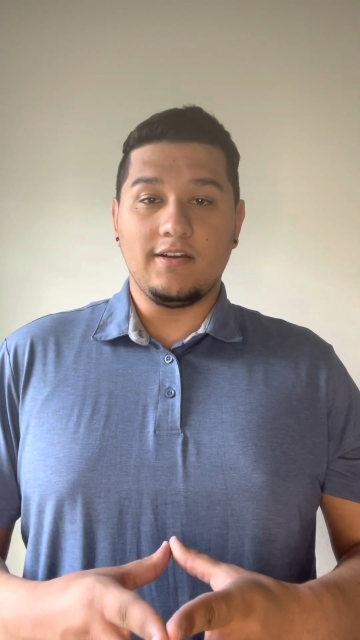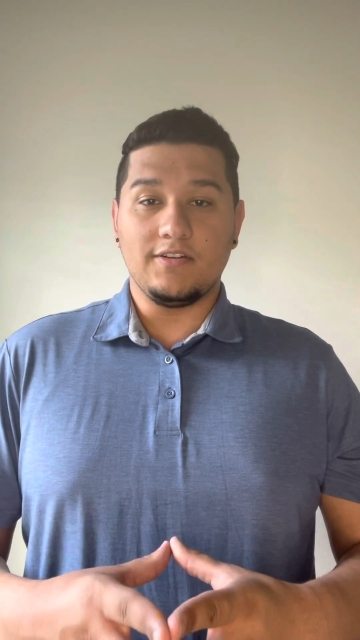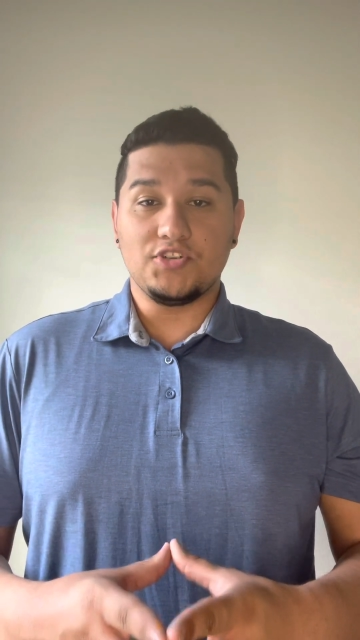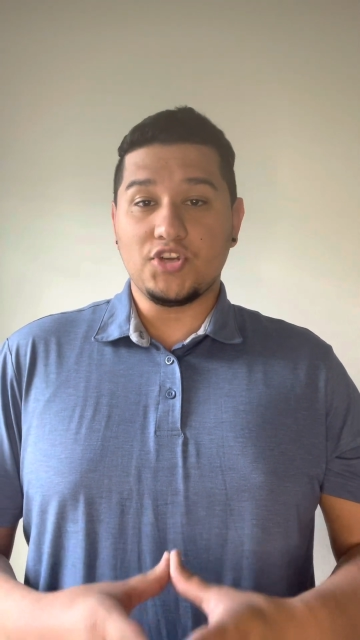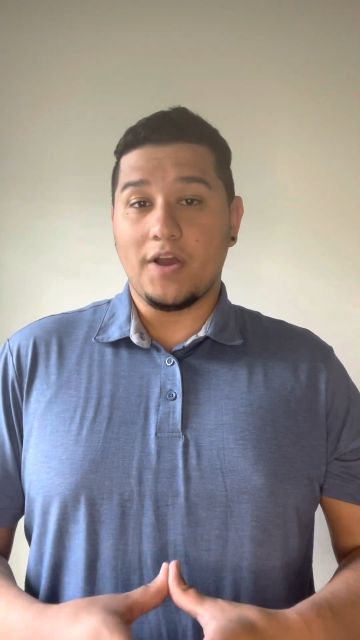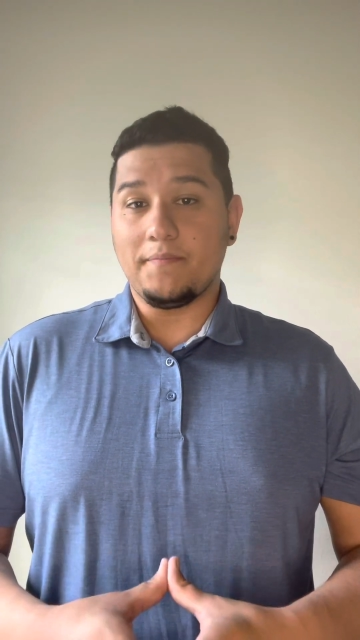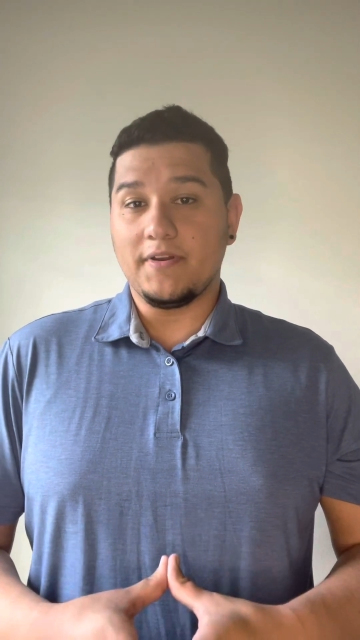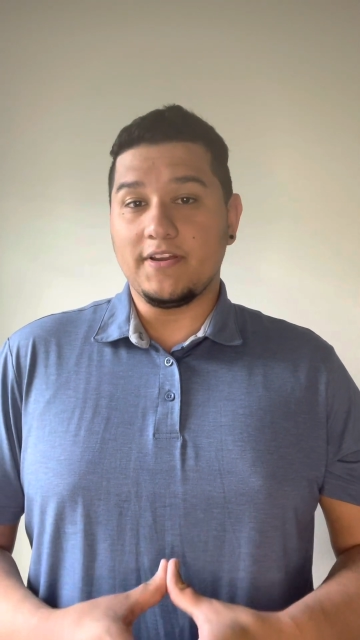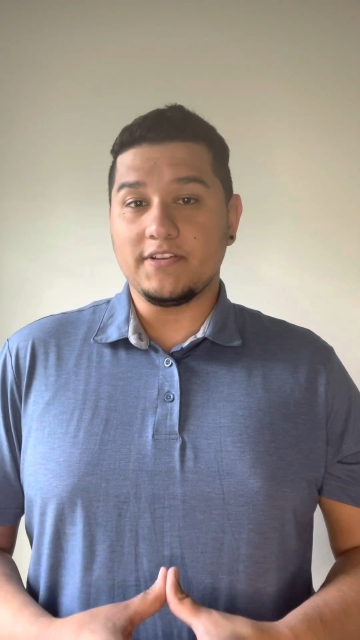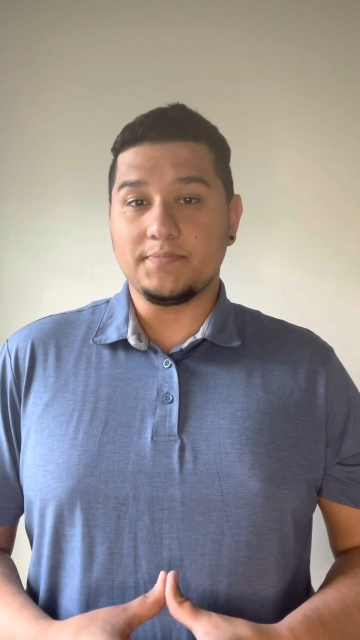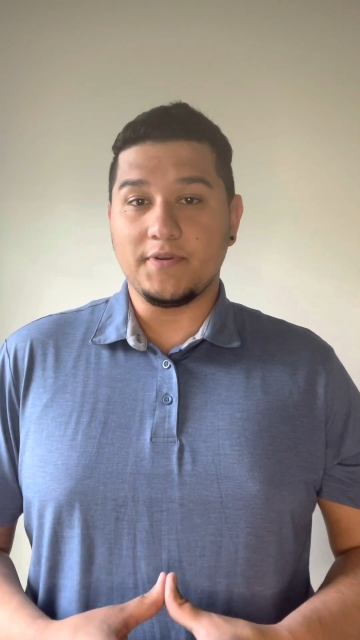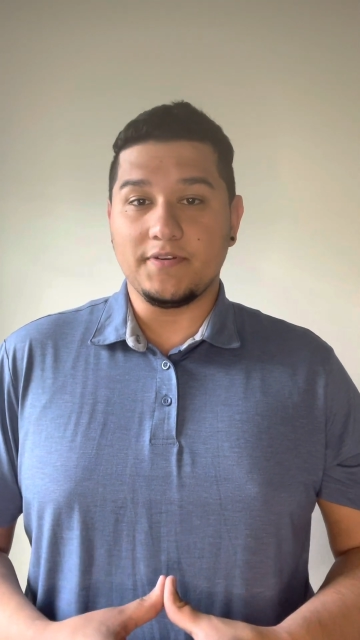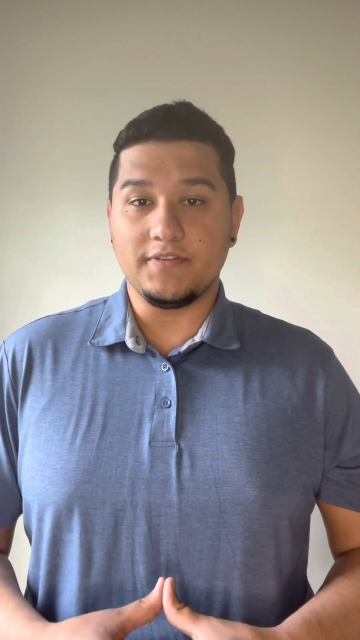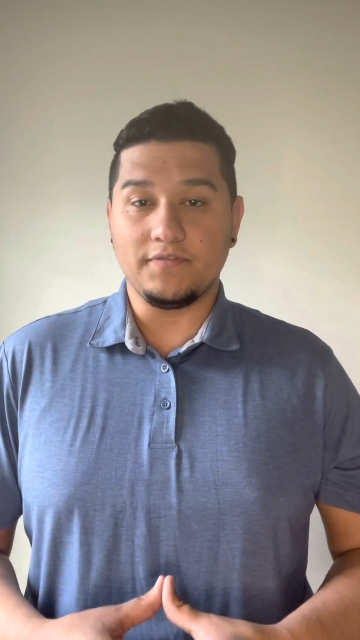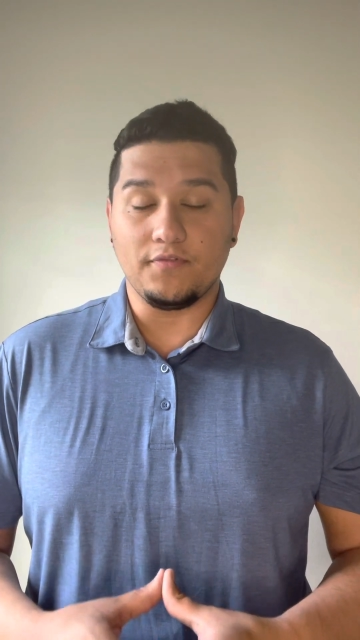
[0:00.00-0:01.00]
shopping
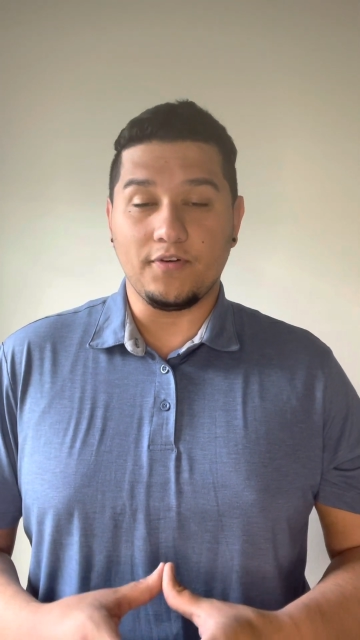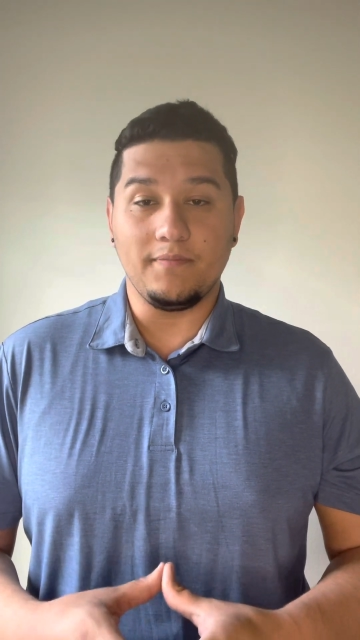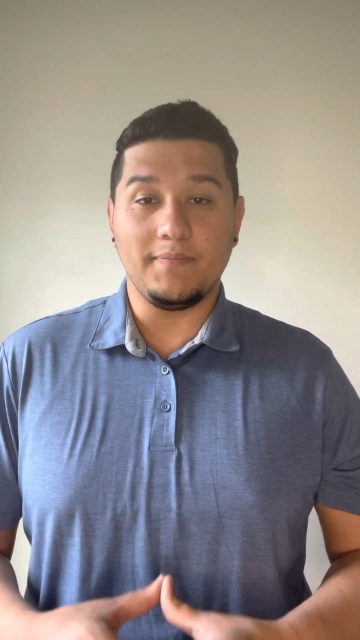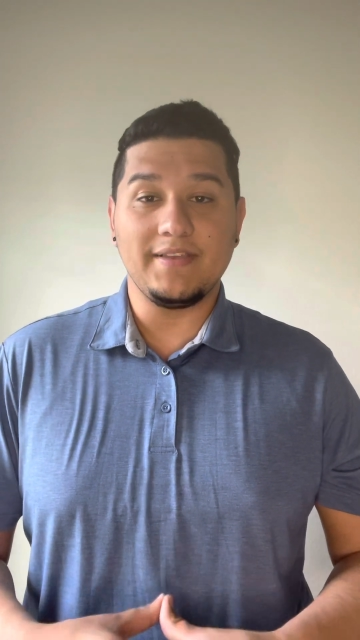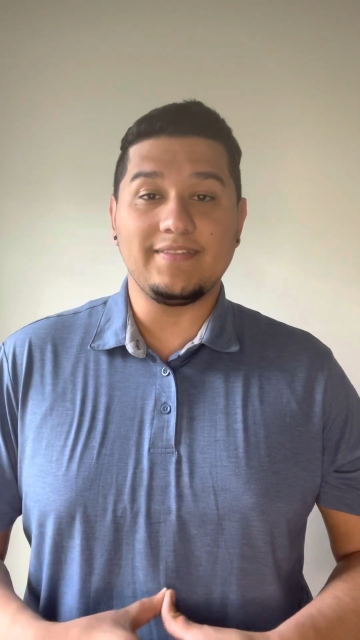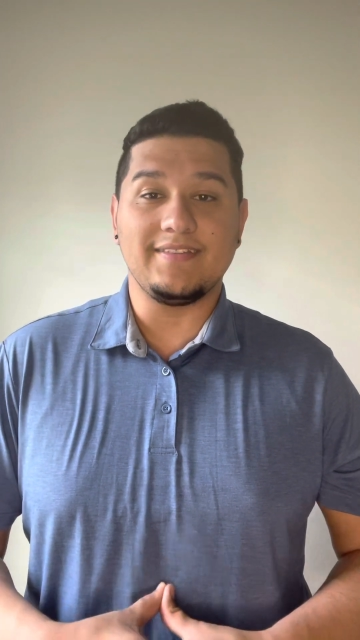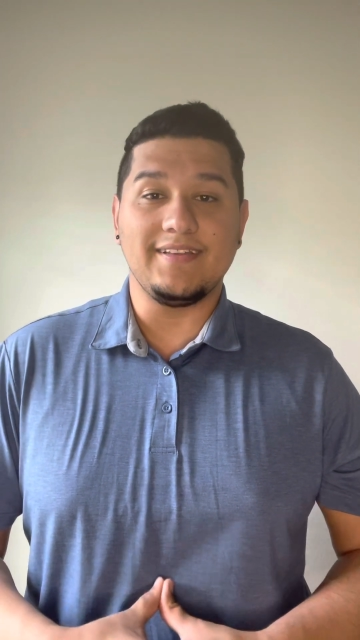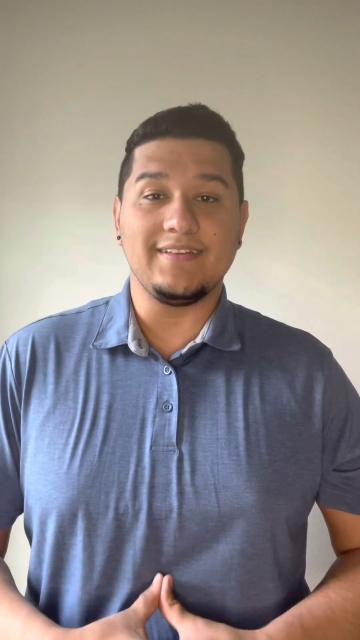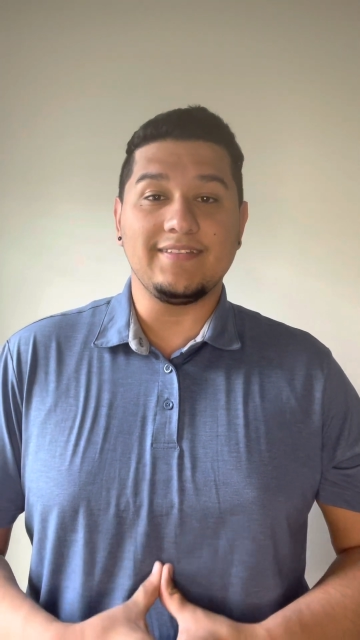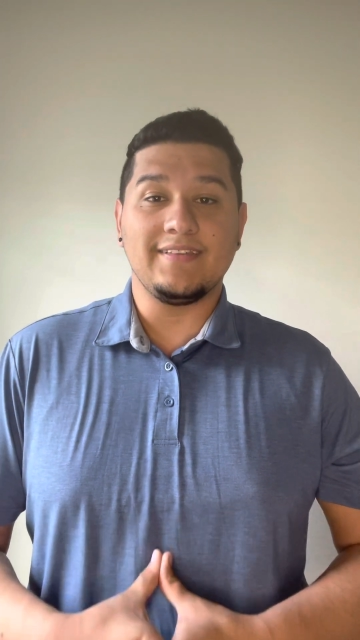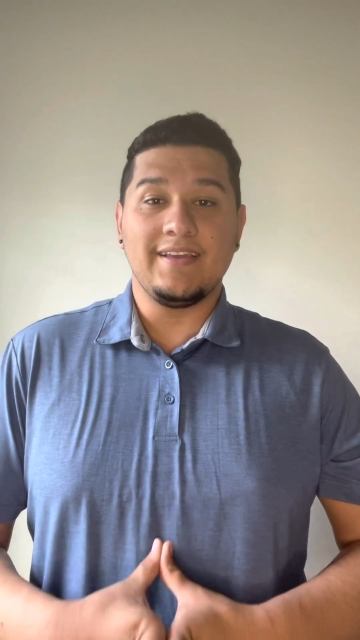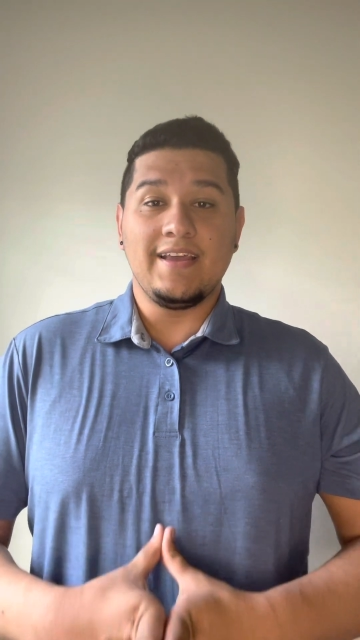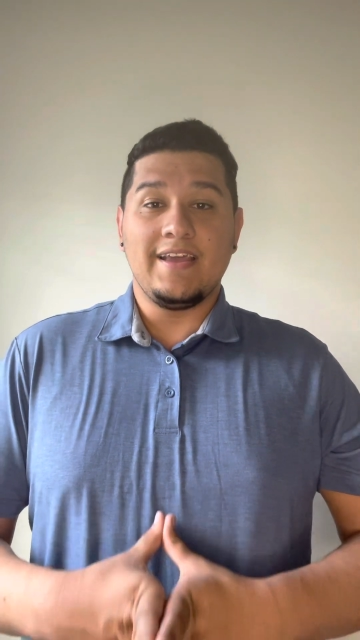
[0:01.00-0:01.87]
experience for a business,